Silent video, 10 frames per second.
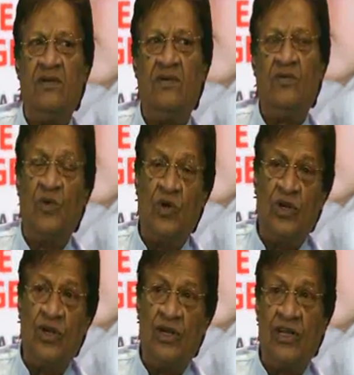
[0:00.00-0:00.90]

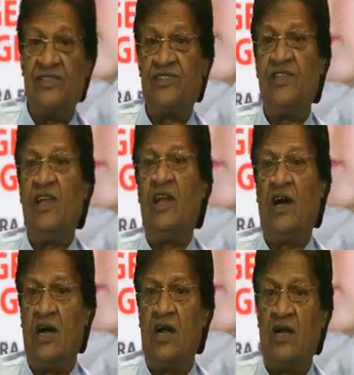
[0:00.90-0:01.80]
were and still
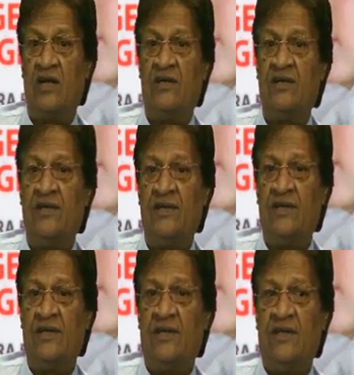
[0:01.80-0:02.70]
are
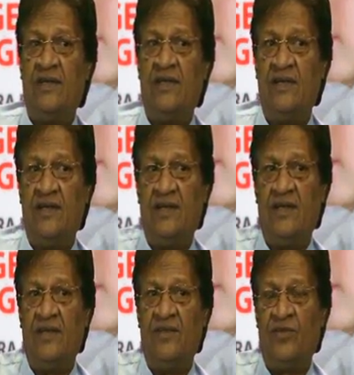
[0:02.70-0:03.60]

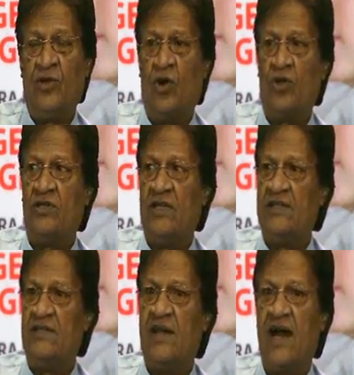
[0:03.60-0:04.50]
in thought
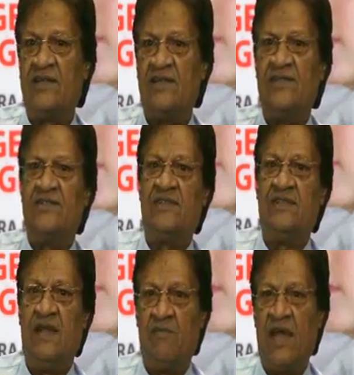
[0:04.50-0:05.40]
that doctors are
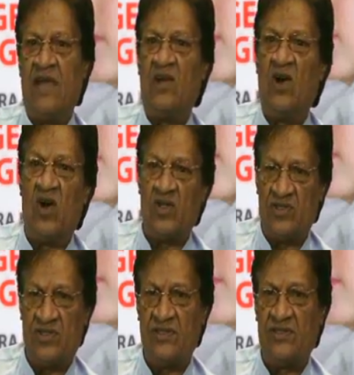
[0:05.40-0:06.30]

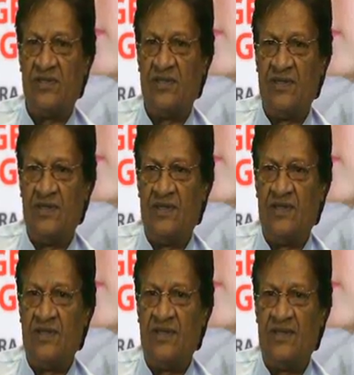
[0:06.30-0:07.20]
demigods
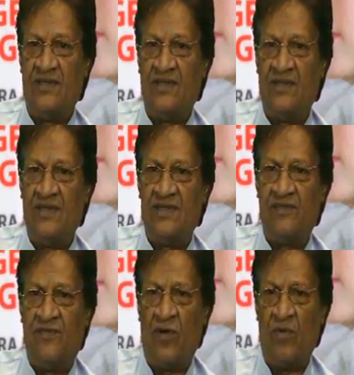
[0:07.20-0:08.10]
is a
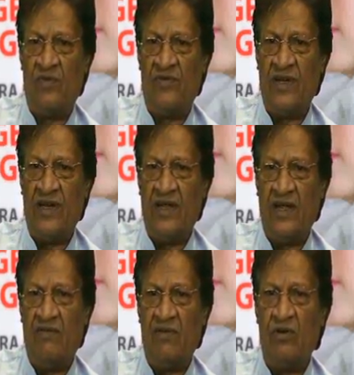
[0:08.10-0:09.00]
form of an
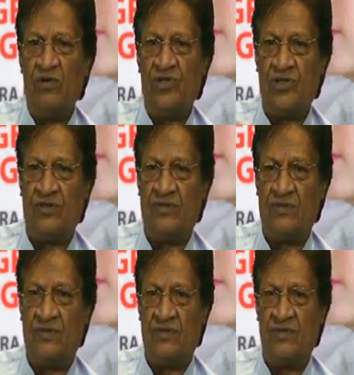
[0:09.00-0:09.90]
evolution
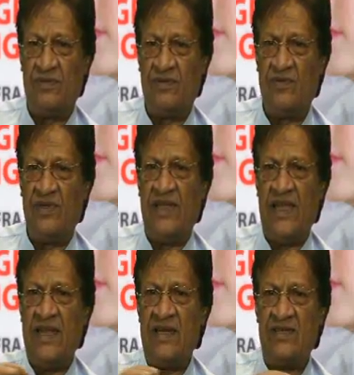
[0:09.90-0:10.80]
with the
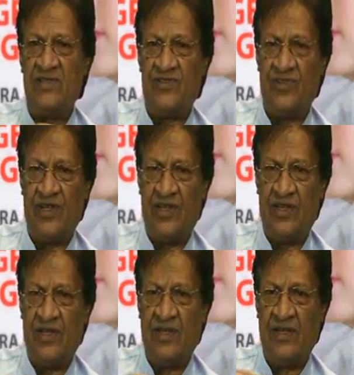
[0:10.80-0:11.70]
industry.
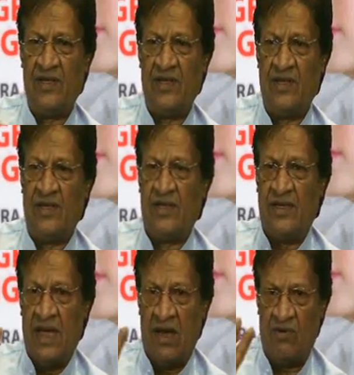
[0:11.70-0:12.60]

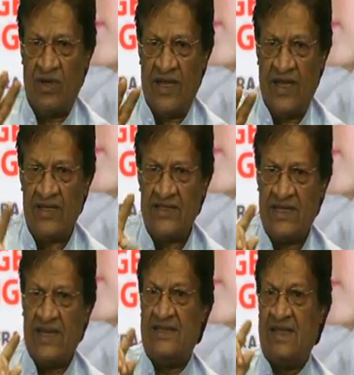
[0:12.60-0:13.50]
Now, here's
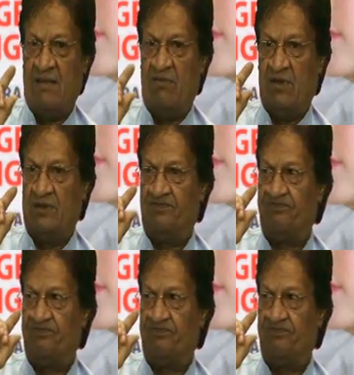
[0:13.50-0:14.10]
an example.